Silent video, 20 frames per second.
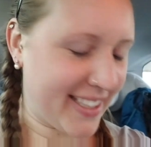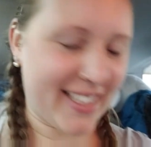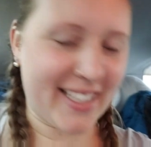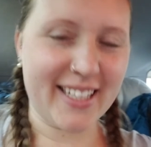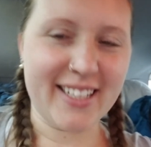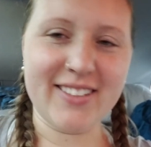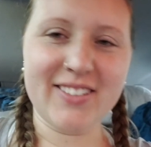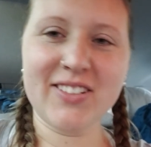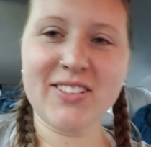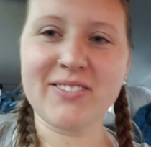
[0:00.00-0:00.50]
and
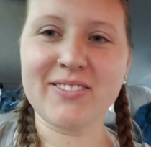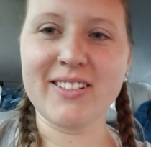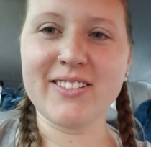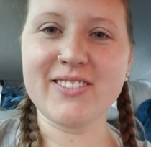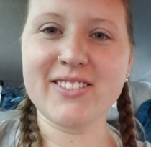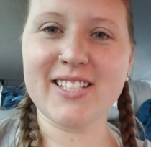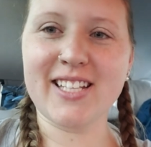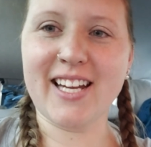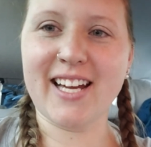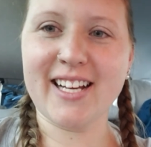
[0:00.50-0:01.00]
got
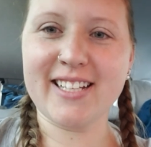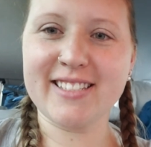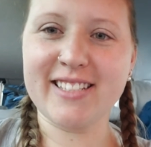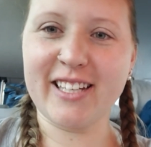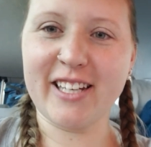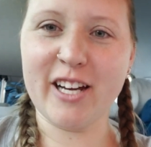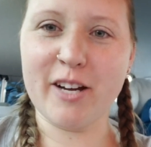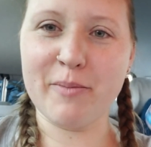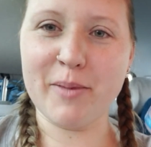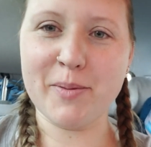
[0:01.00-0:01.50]
red snacks.
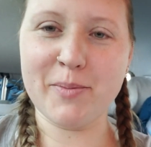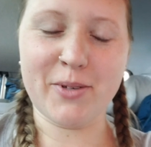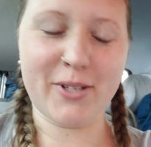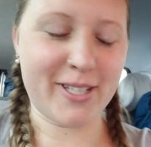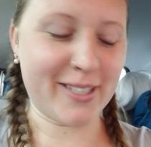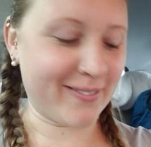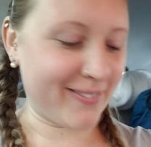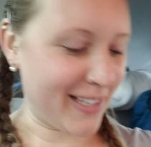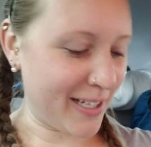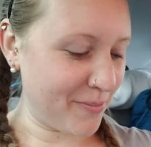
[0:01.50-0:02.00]
I got my
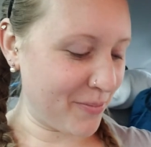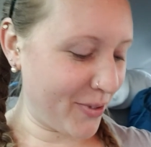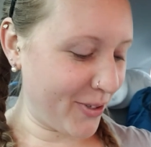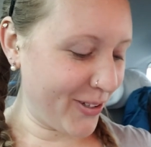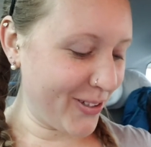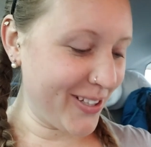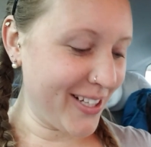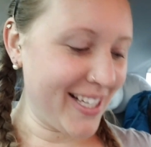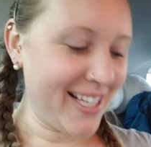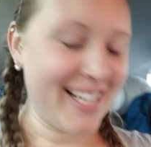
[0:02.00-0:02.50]
morning Red
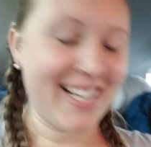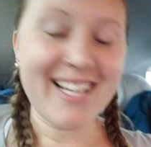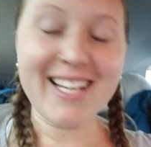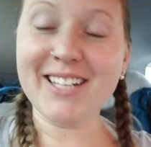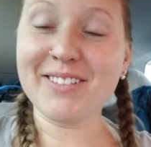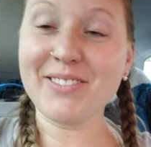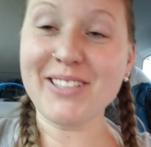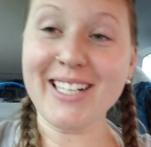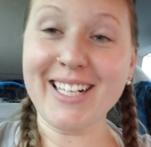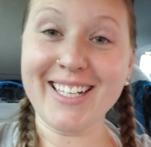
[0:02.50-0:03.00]
Bull
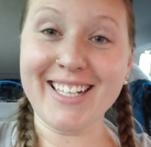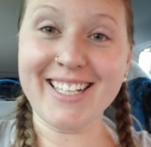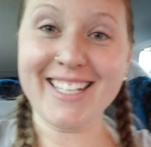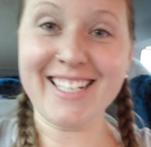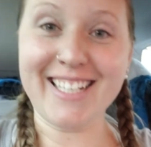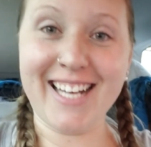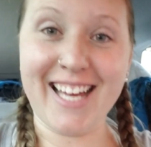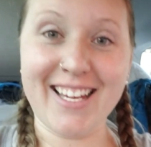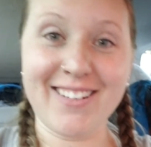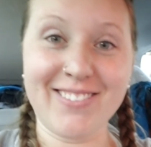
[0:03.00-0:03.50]
and we got in
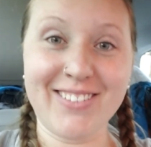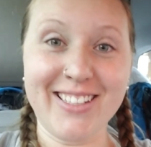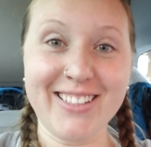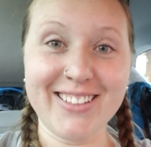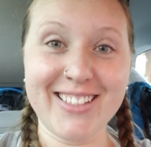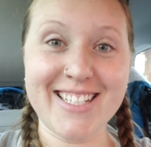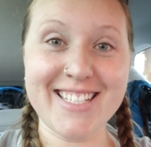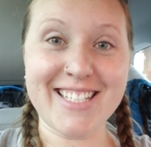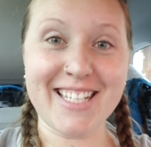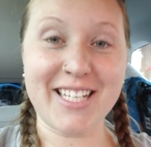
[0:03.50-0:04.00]
and Ed
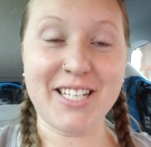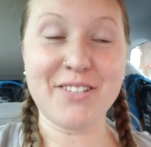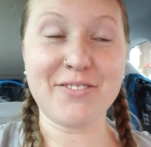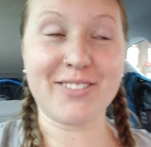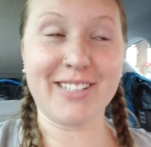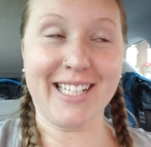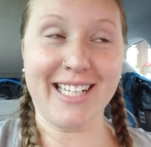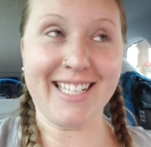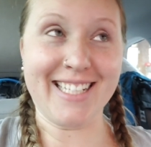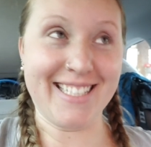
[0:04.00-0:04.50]
realized that he
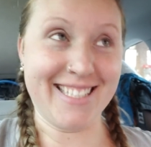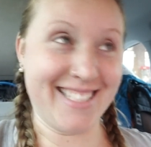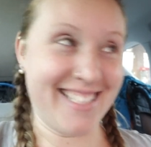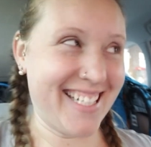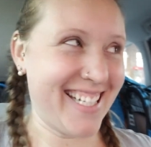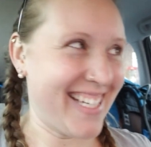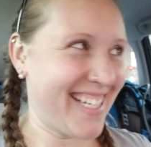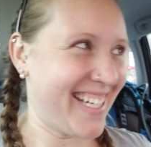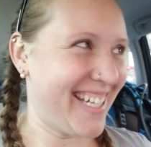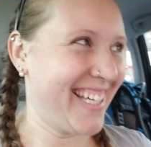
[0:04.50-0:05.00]
forgot his
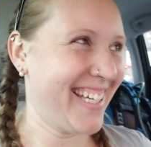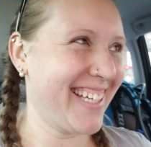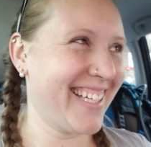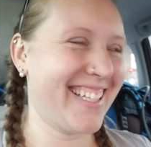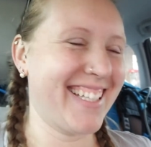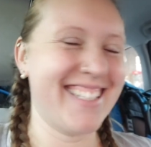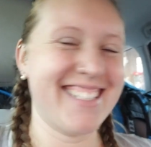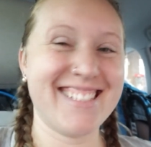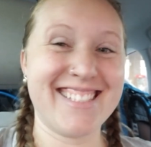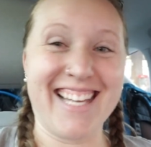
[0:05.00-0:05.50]
tea.
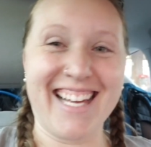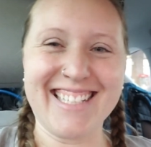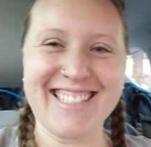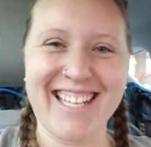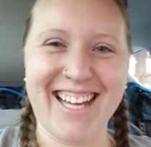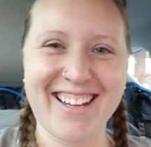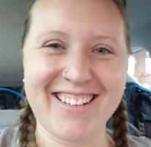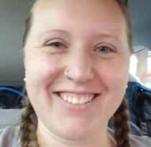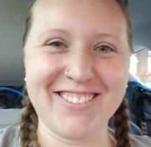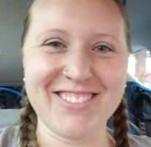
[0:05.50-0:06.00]
Sat
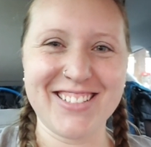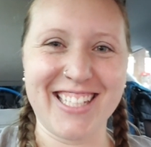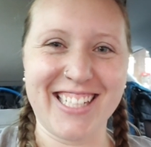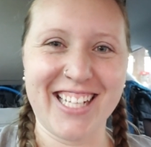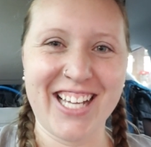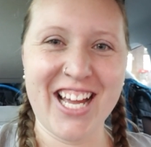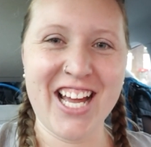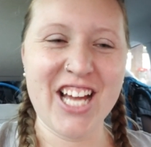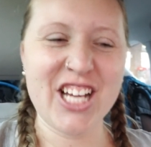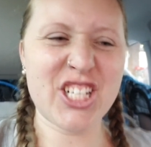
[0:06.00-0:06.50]
down and he was like,
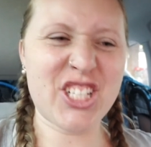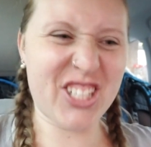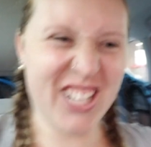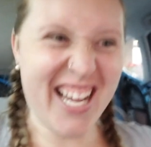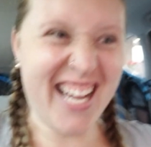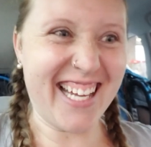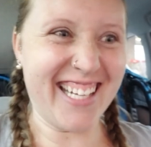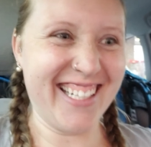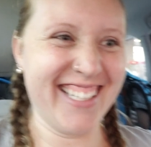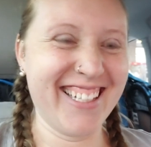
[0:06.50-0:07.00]
shit!
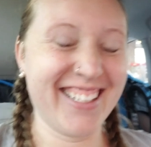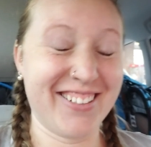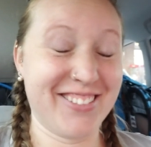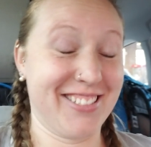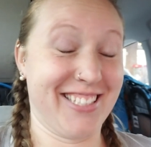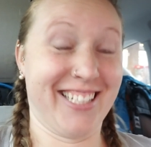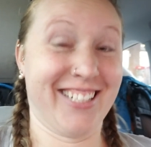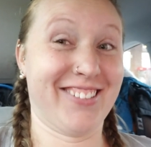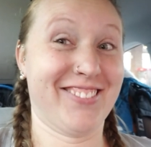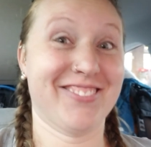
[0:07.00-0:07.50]
I
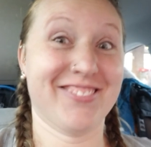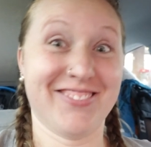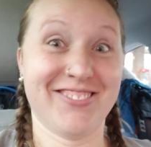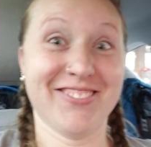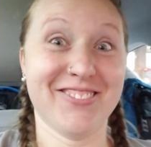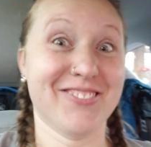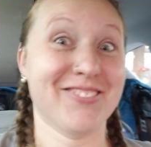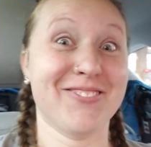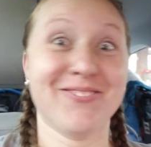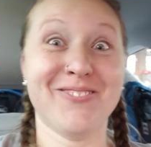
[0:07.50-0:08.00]
was like,
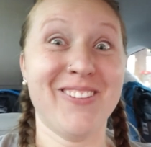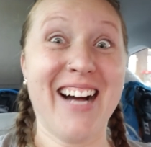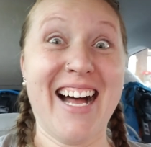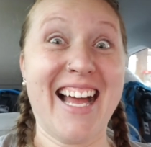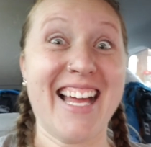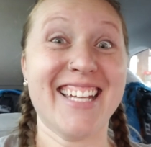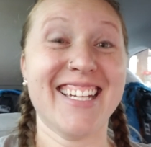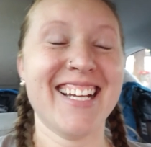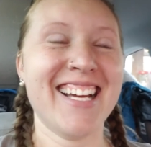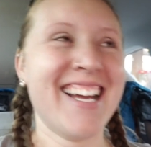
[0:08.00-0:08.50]

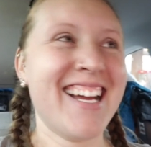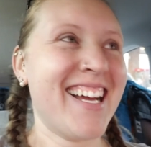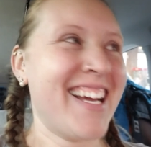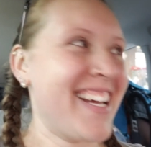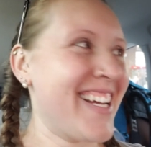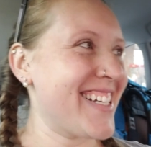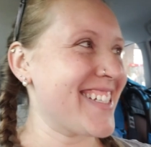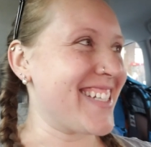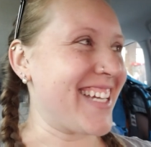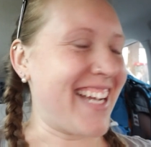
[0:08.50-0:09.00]
what?
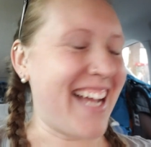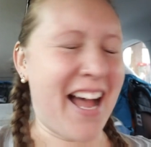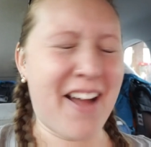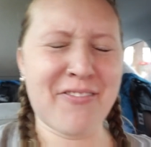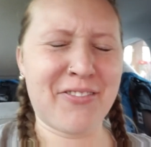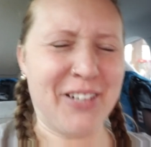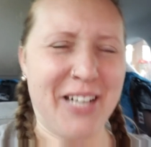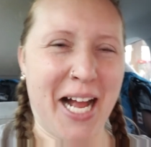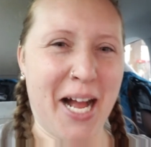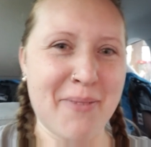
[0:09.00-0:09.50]
He's like, I
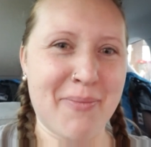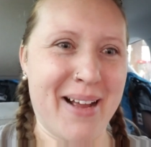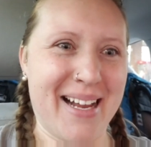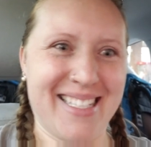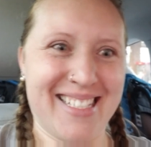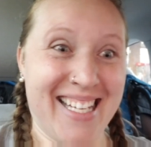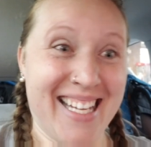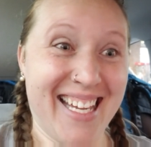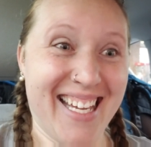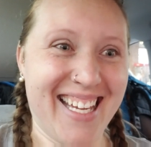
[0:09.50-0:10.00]
forgot my
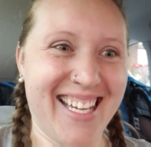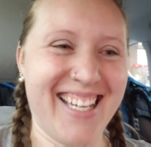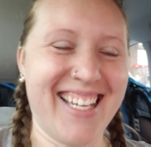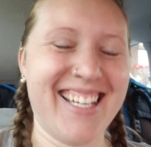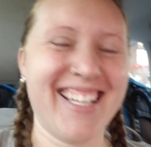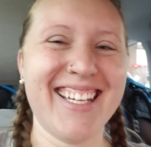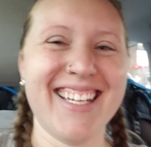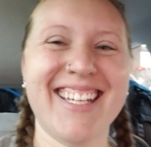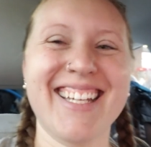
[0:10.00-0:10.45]
tea!